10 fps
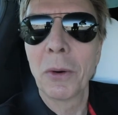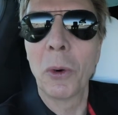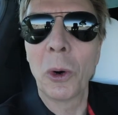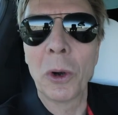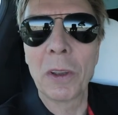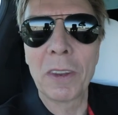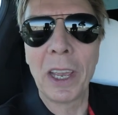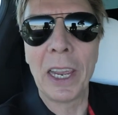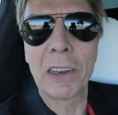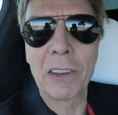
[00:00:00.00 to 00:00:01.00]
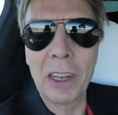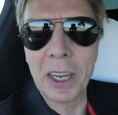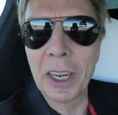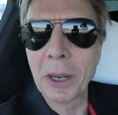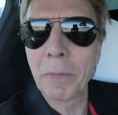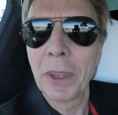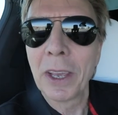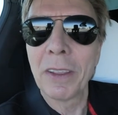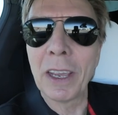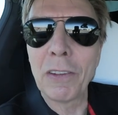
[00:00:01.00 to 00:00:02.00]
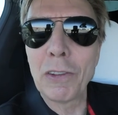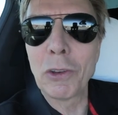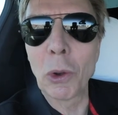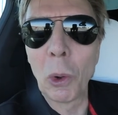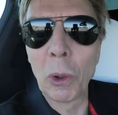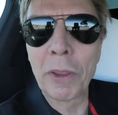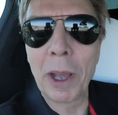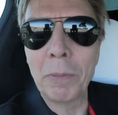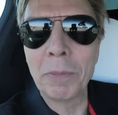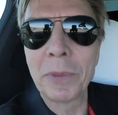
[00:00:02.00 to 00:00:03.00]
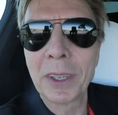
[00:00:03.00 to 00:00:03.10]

was actually they stole them